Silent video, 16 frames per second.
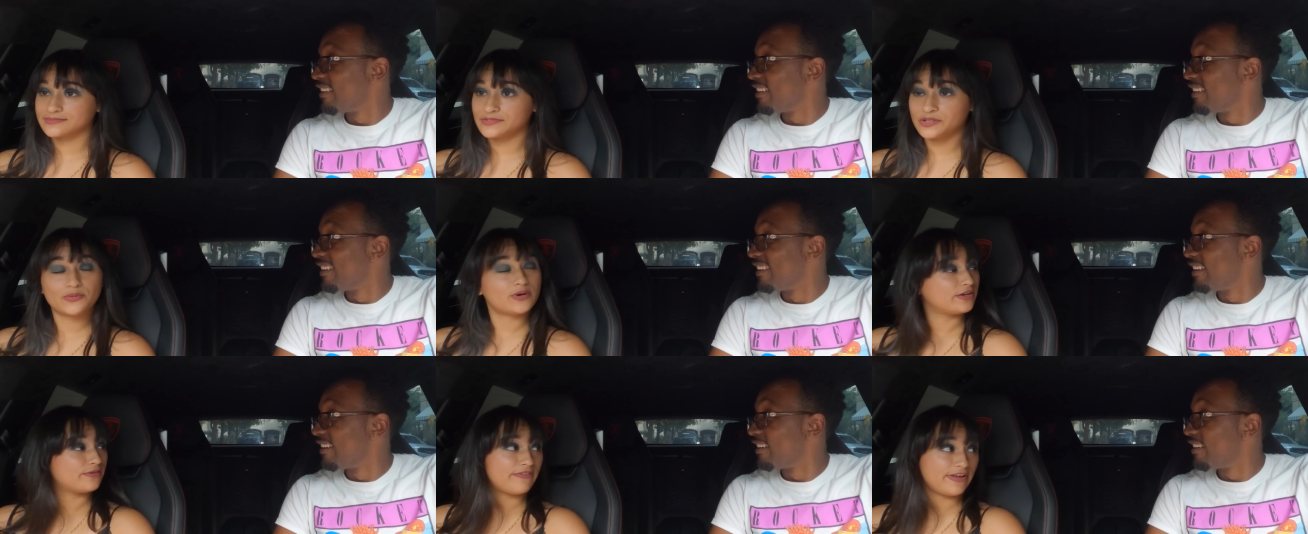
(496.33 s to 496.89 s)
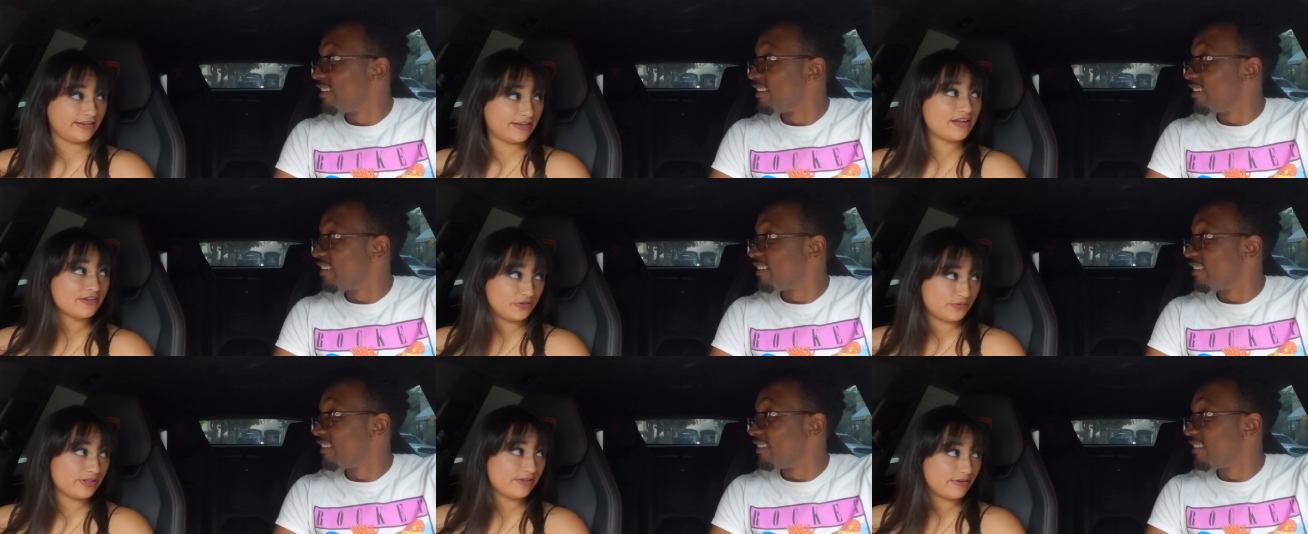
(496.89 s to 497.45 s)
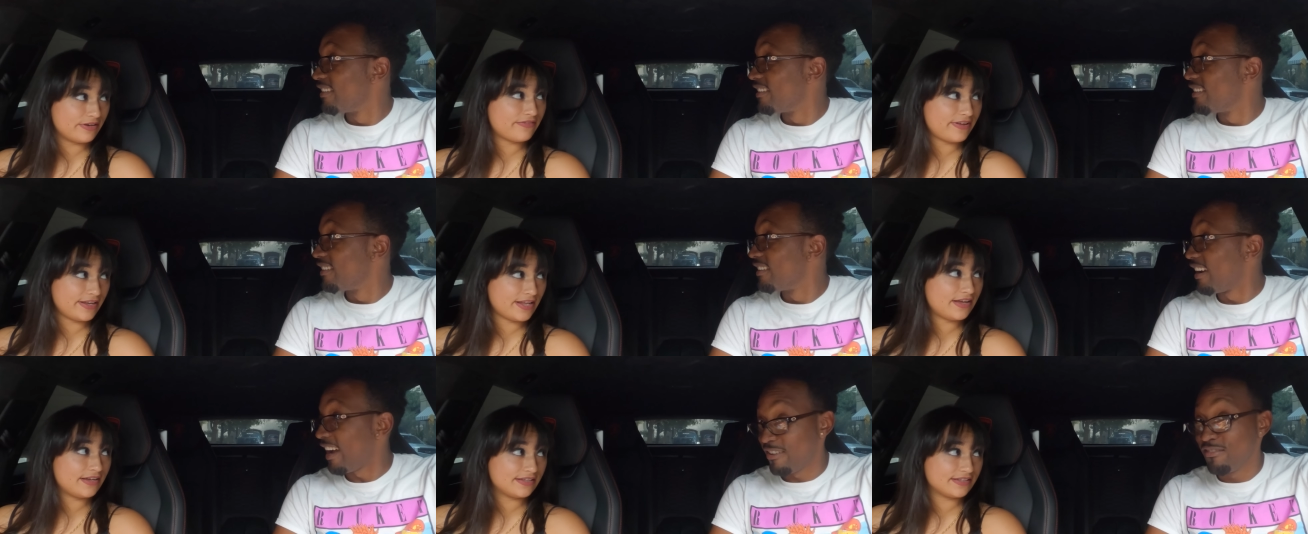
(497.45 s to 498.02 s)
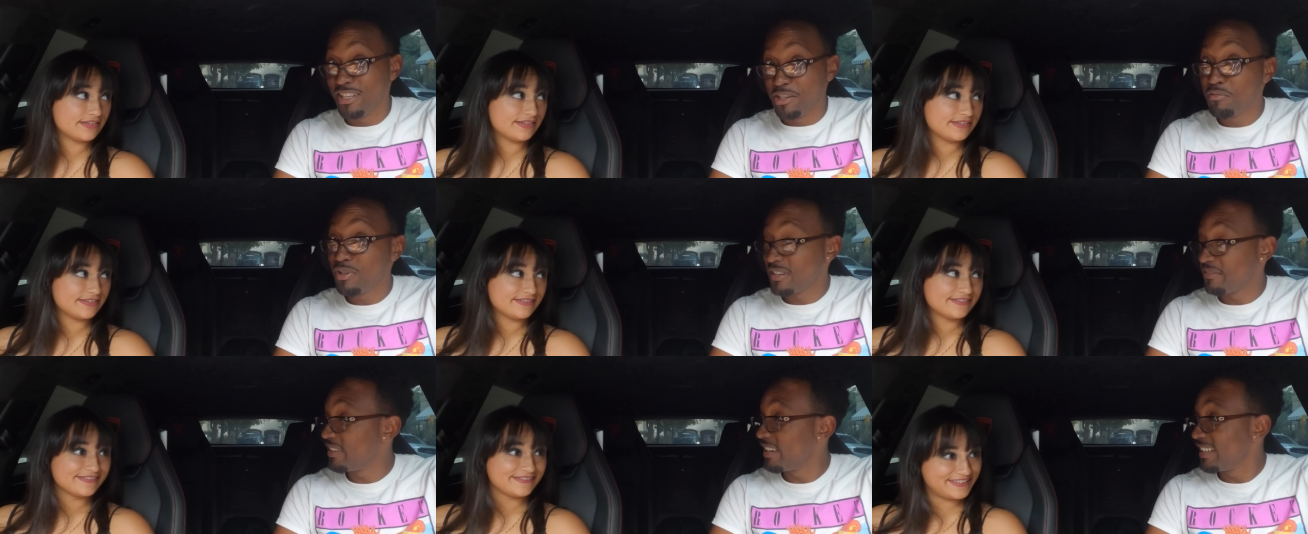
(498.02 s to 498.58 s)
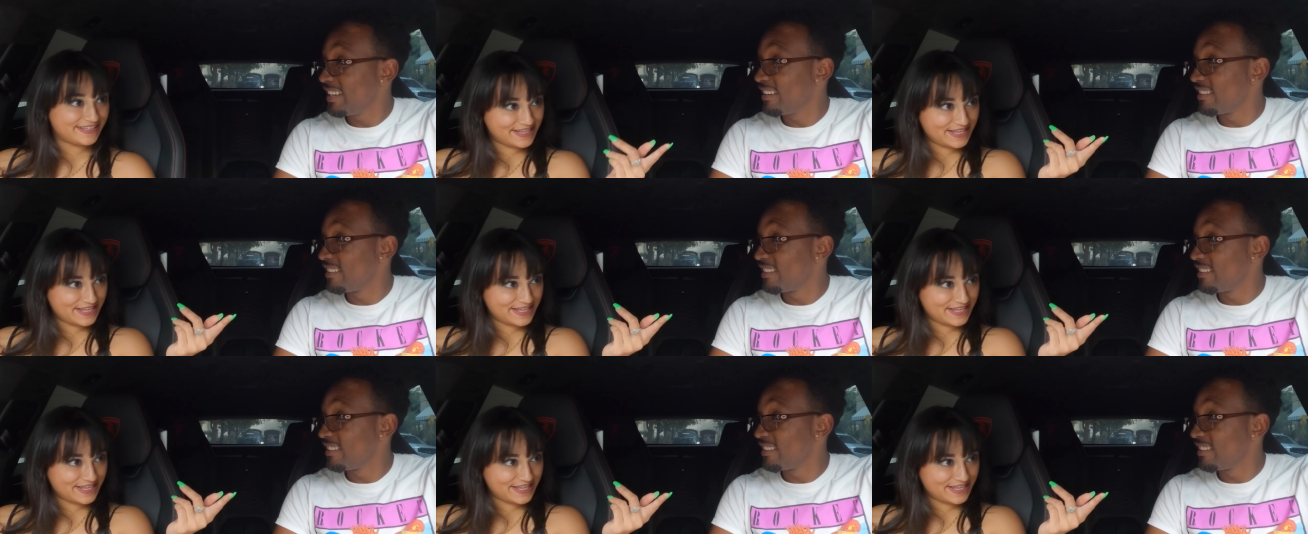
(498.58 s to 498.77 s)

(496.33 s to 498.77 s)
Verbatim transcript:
Speaker 1: You want to find out? You really want to find out? I really
Speaker 2: want to find then